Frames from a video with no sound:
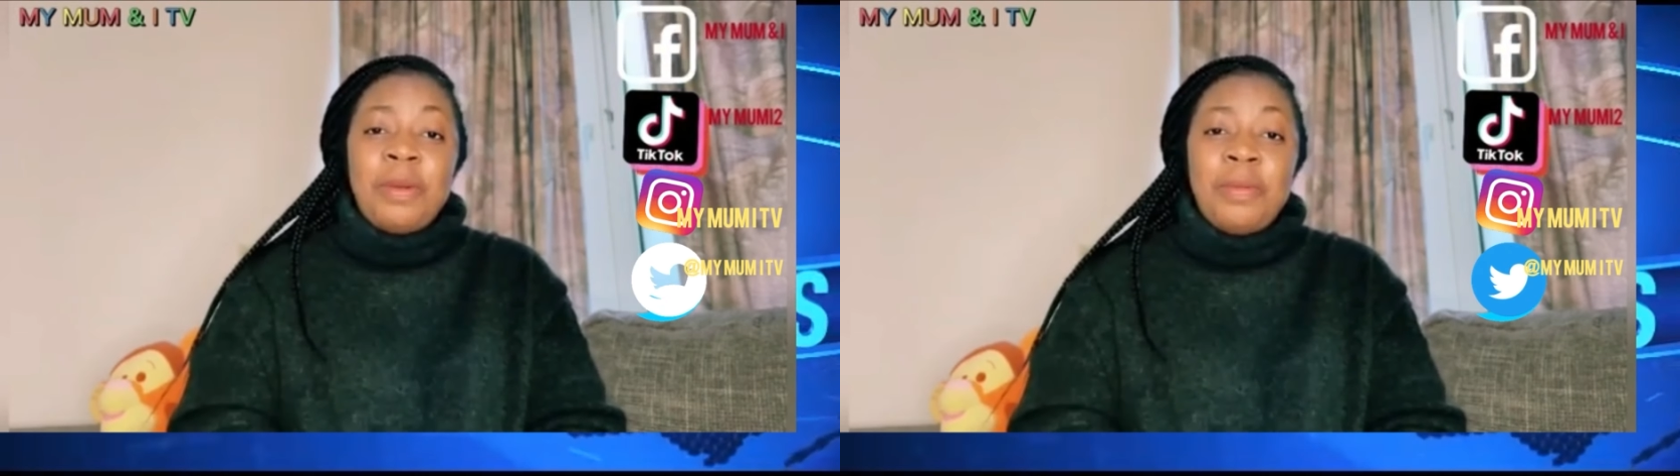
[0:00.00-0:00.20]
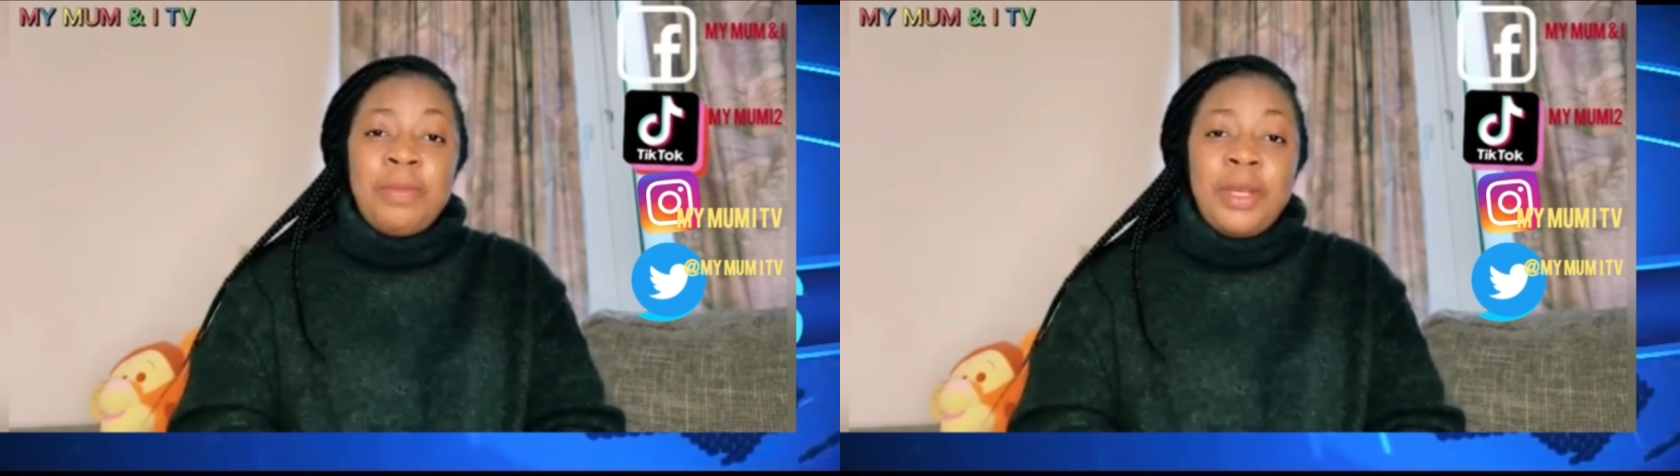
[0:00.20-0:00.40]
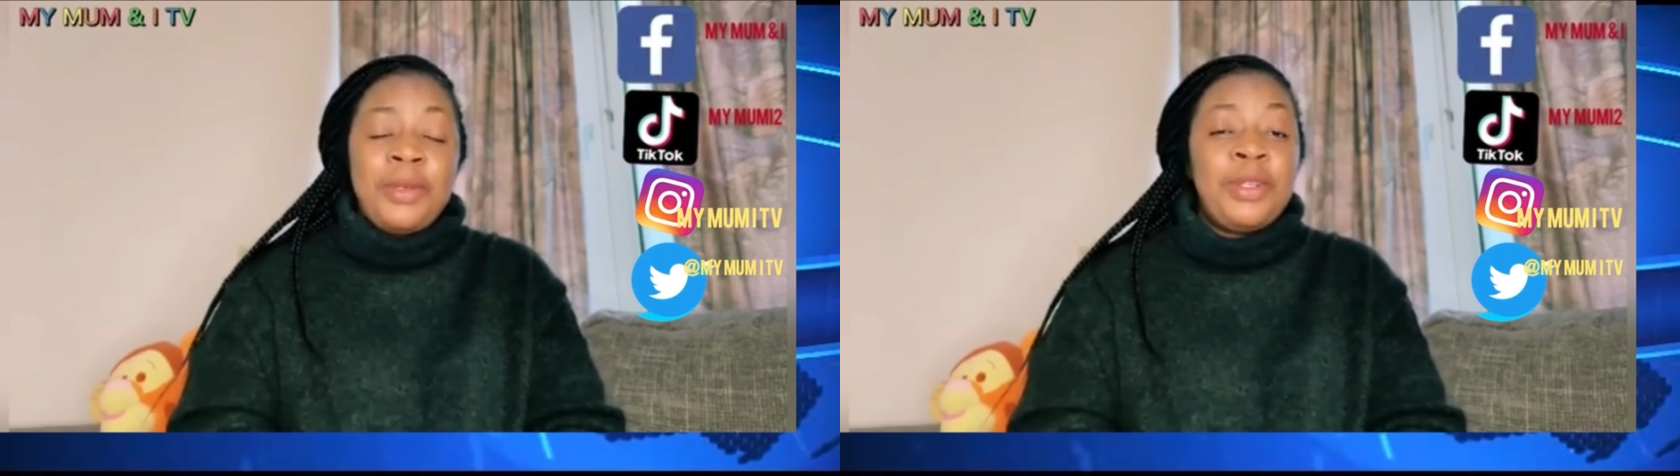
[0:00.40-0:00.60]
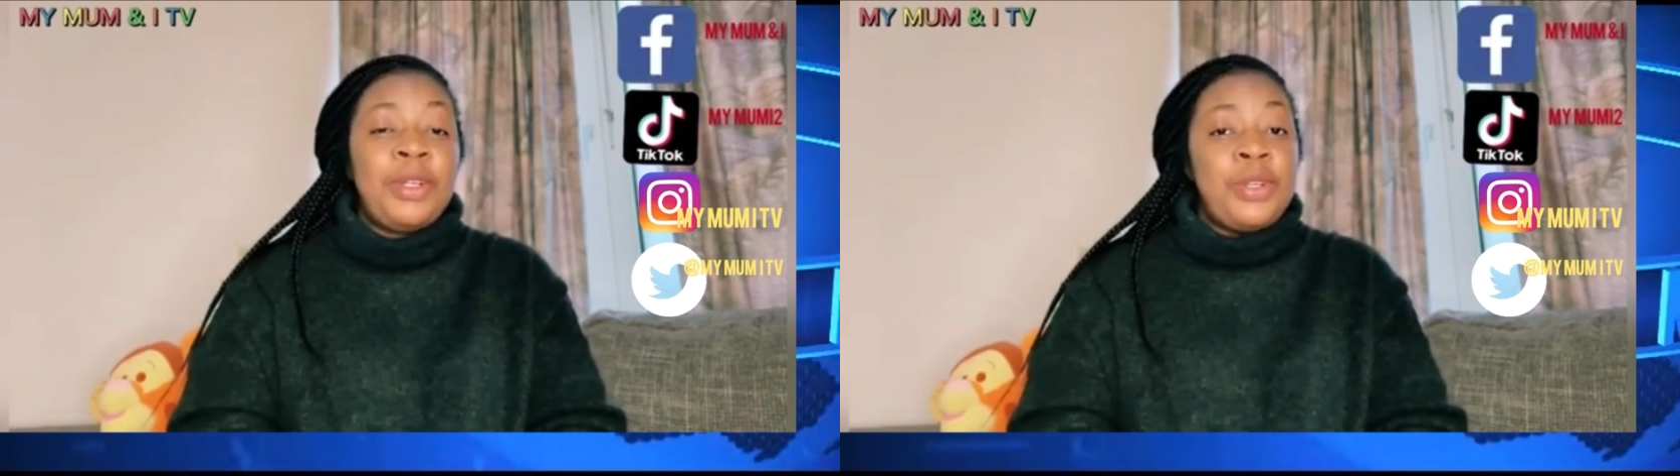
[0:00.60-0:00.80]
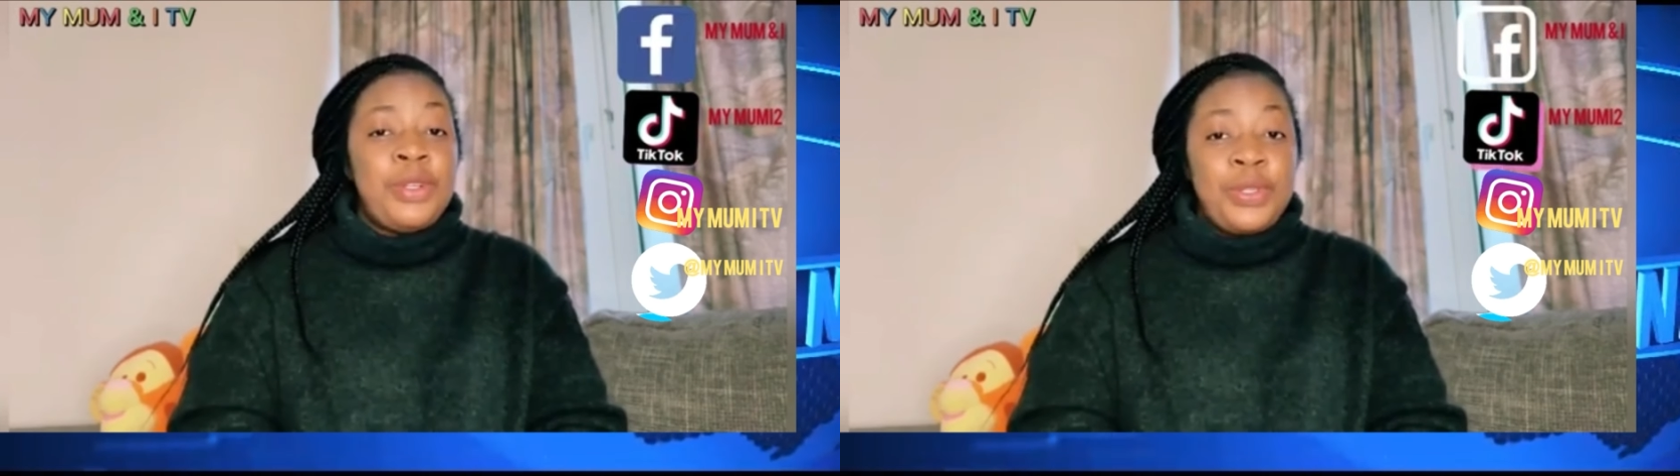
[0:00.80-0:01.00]
Hope to see
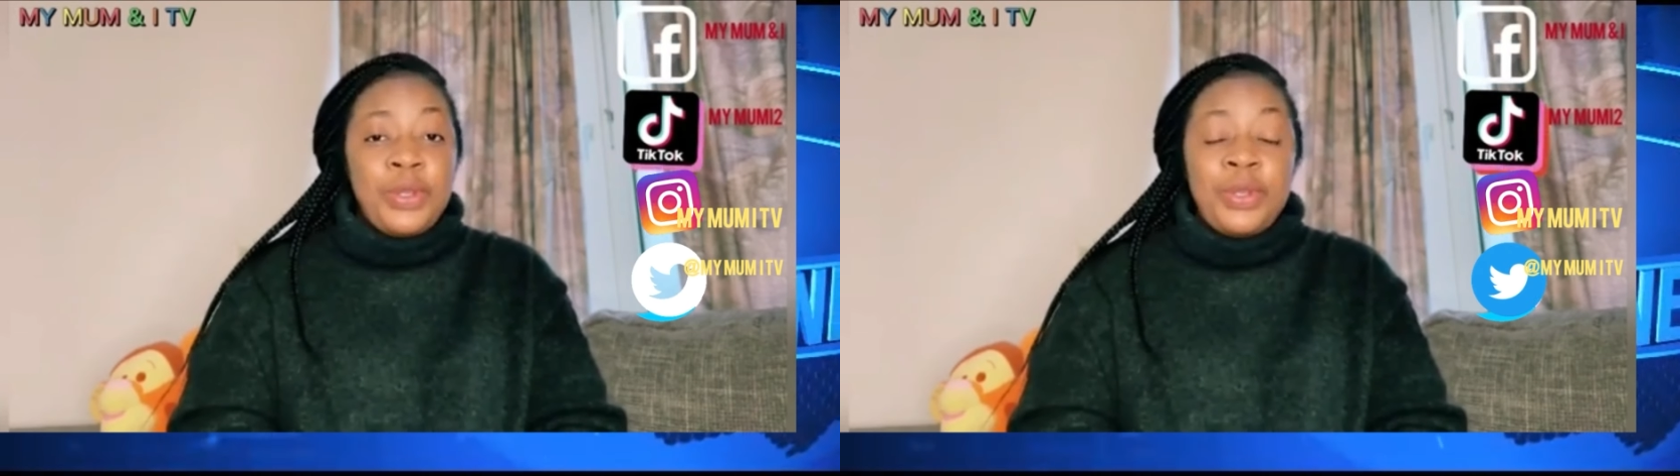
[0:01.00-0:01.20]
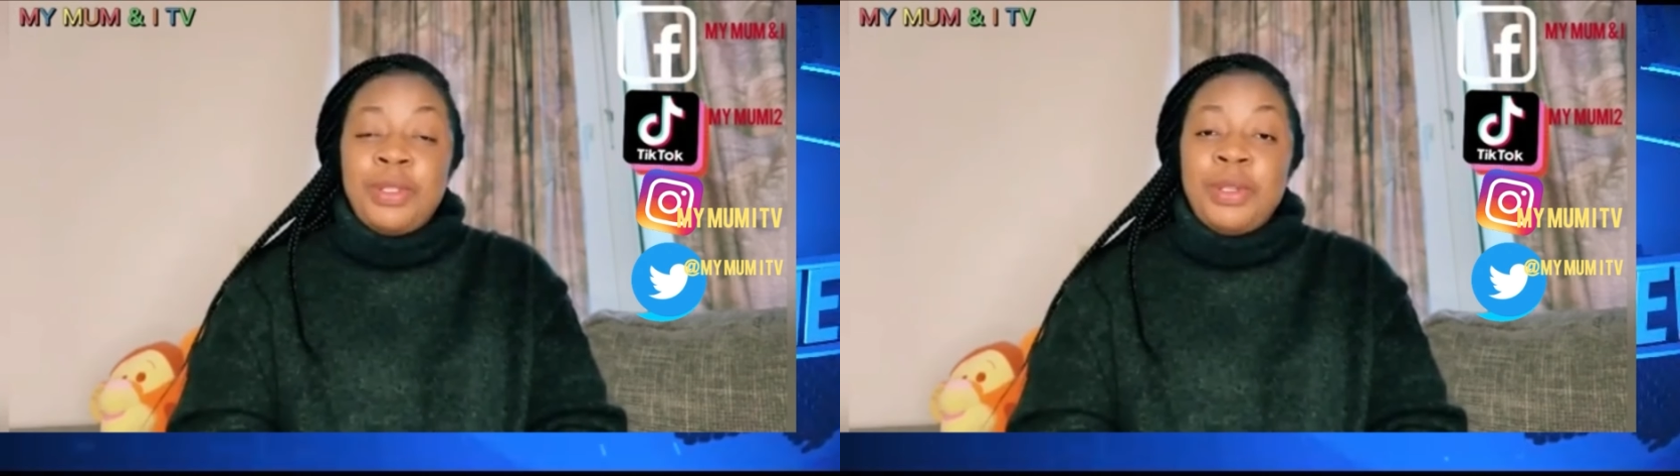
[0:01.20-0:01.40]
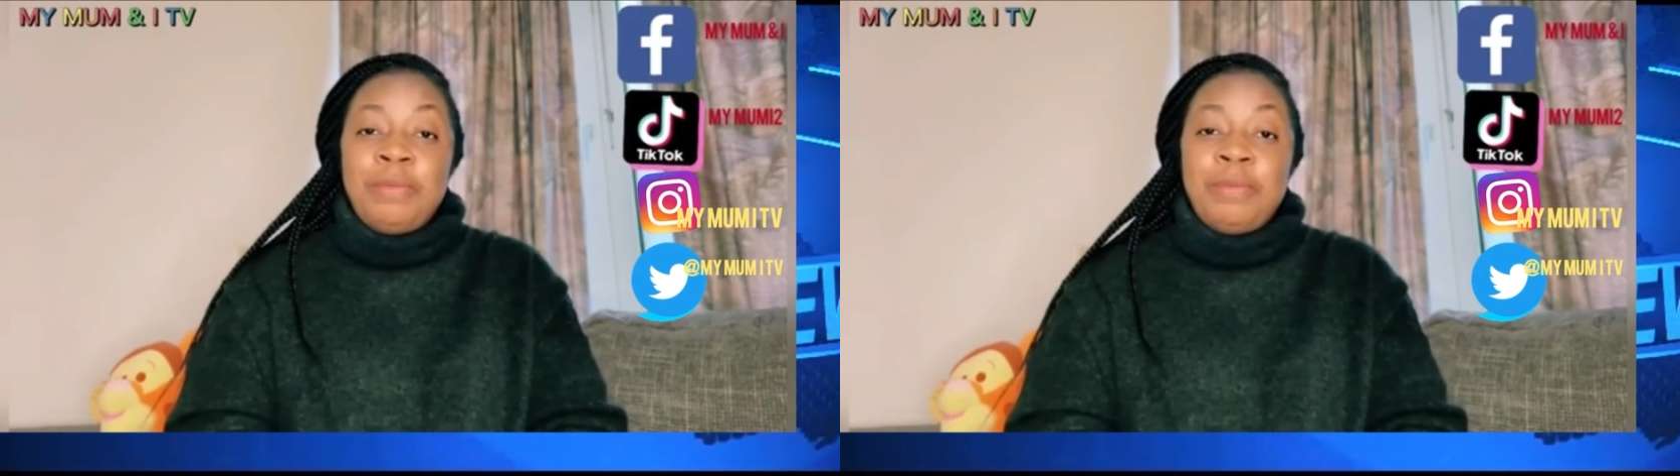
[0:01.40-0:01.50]
you in my next